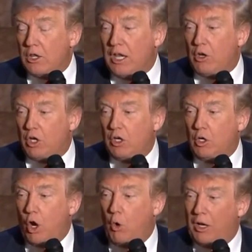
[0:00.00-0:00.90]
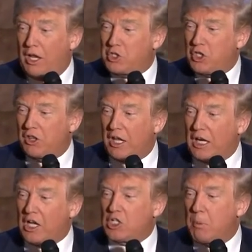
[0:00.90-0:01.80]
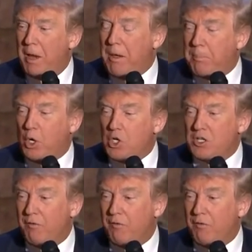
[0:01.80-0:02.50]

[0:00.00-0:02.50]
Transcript: They coalesced at that last debate because,